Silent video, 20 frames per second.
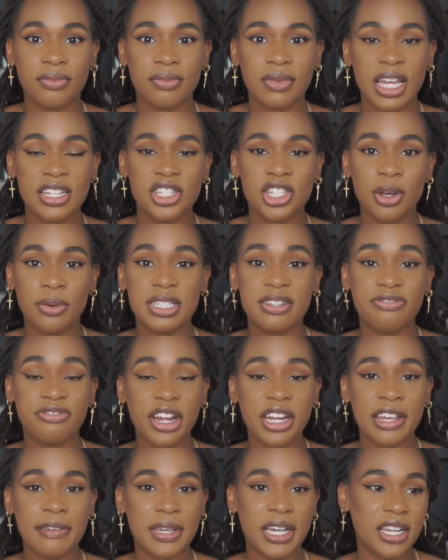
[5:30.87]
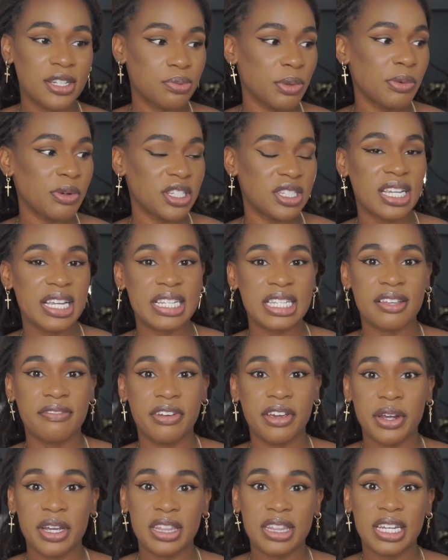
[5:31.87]
And so it's funny because we resist the
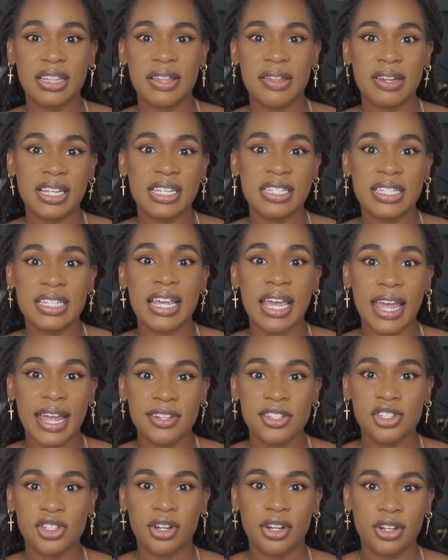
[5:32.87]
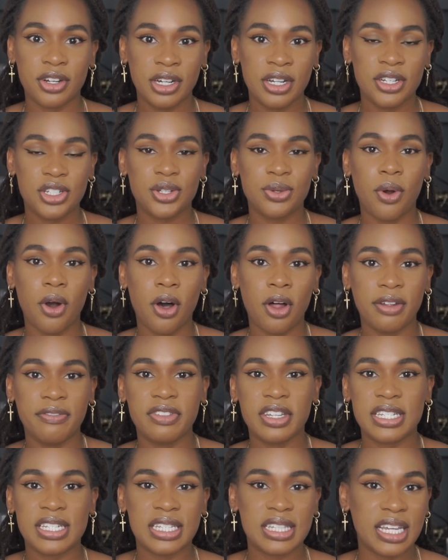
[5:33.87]
very thing that is the answer to all of
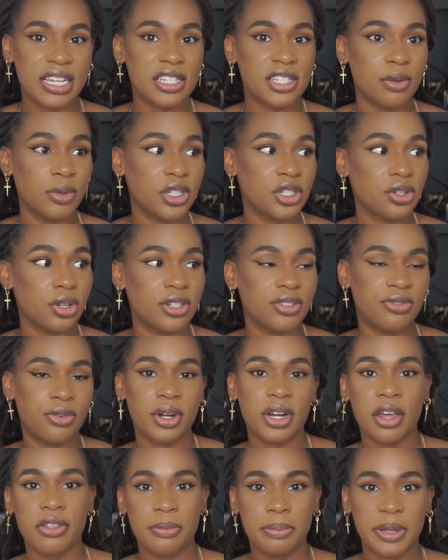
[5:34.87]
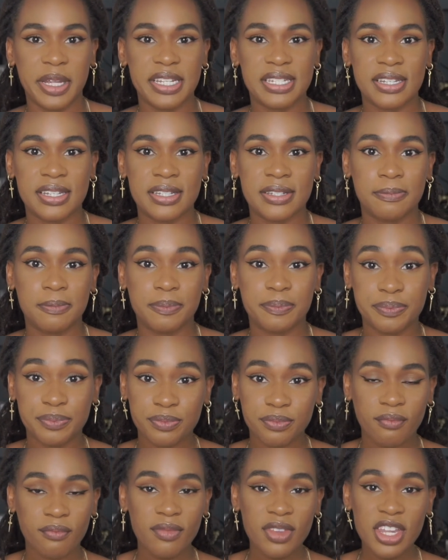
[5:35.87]
these things that we search for in other places.
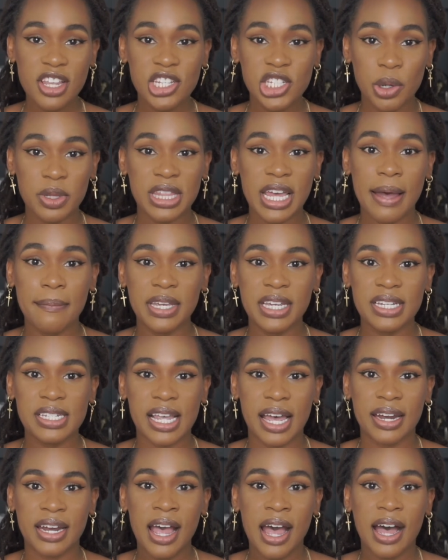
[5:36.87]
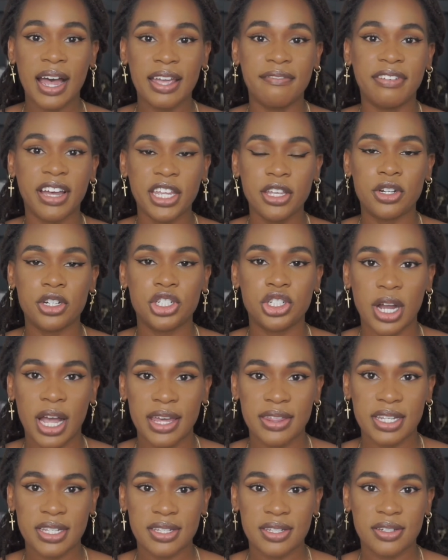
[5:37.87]
So with that being said, I invite you to
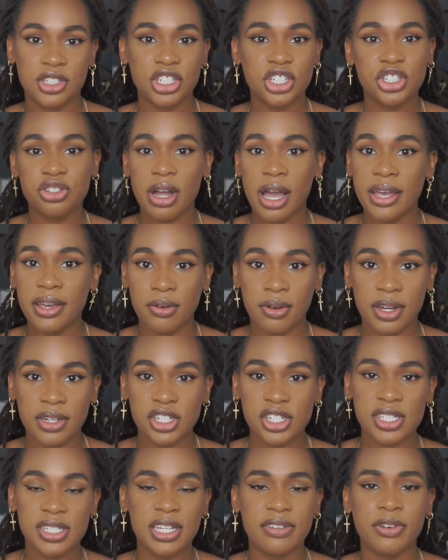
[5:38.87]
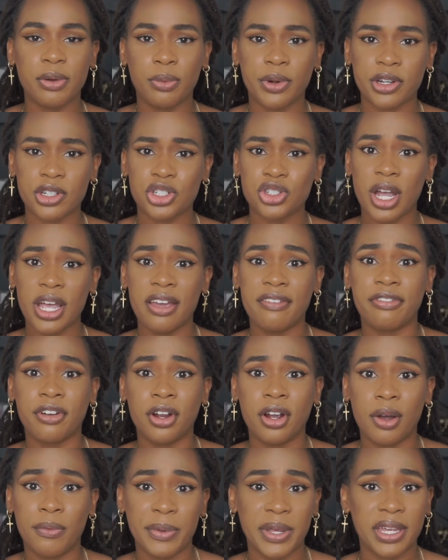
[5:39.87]
try this. Just try it on. Just see if it works. Try it
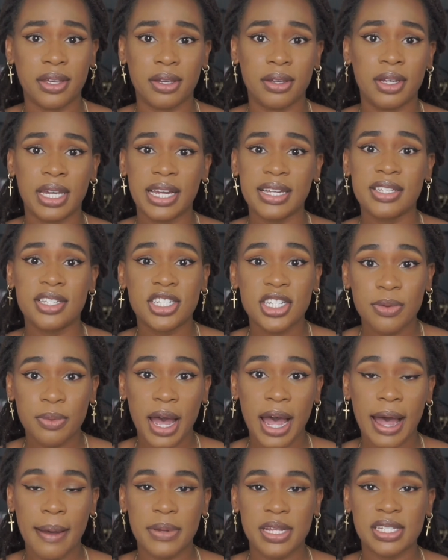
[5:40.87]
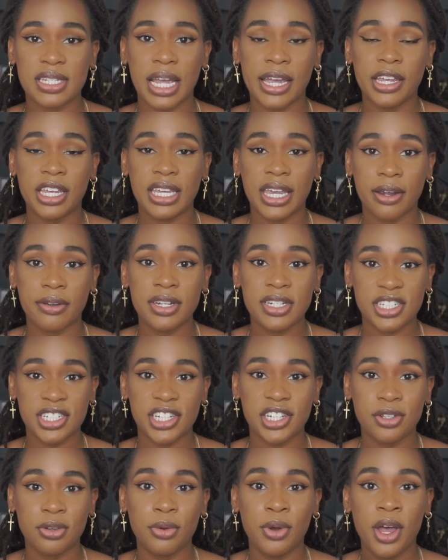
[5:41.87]
for a week and see what happens. I
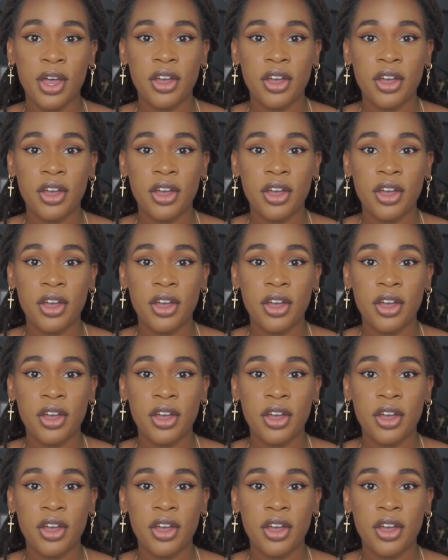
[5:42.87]
guarantee you,